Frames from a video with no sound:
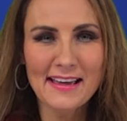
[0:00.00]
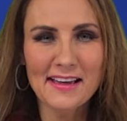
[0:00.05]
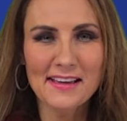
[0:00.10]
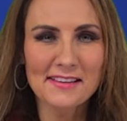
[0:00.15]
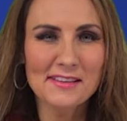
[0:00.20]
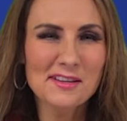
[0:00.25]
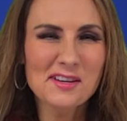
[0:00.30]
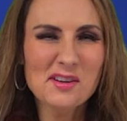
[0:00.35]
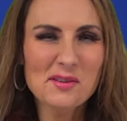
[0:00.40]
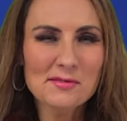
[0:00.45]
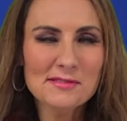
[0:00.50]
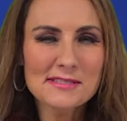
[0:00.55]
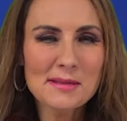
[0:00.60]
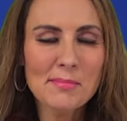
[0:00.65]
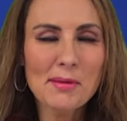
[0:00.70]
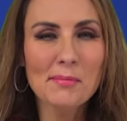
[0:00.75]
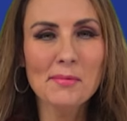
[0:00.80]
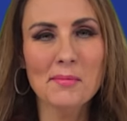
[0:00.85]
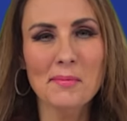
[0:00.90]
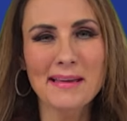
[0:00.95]
Uh, you know,
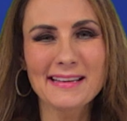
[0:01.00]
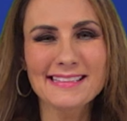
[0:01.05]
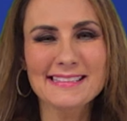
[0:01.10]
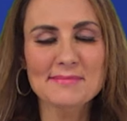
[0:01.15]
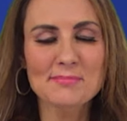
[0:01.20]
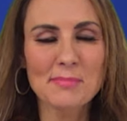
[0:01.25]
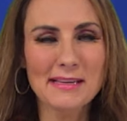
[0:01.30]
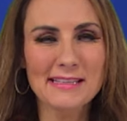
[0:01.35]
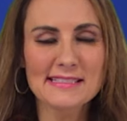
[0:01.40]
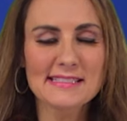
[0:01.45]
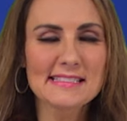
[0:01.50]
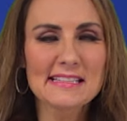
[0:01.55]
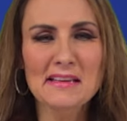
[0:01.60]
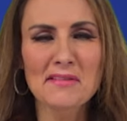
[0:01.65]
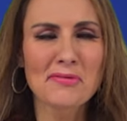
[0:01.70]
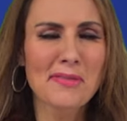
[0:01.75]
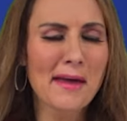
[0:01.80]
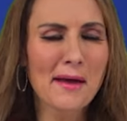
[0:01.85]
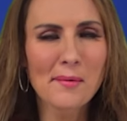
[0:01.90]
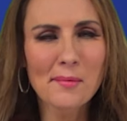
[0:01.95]
some people might might see
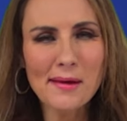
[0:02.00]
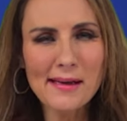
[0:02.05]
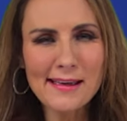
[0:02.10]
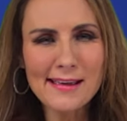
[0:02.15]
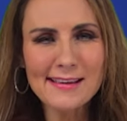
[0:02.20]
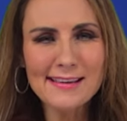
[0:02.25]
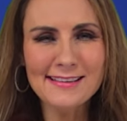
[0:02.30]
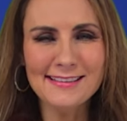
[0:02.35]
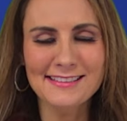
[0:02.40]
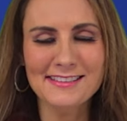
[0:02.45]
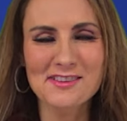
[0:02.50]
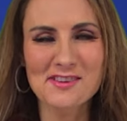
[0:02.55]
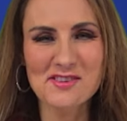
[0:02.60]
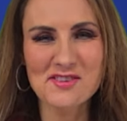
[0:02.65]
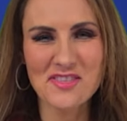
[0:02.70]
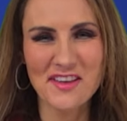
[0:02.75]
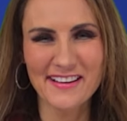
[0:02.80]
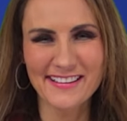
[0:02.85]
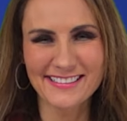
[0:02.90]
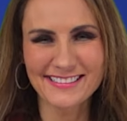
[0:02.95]
it that way.
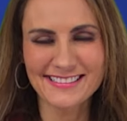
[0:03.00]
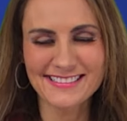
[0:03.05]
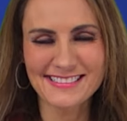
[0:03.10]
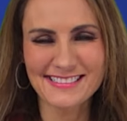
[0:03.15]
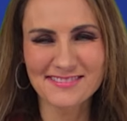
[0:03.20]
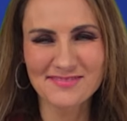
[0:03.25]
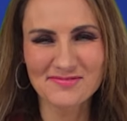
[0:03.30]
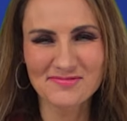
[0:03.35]
Your thoughts?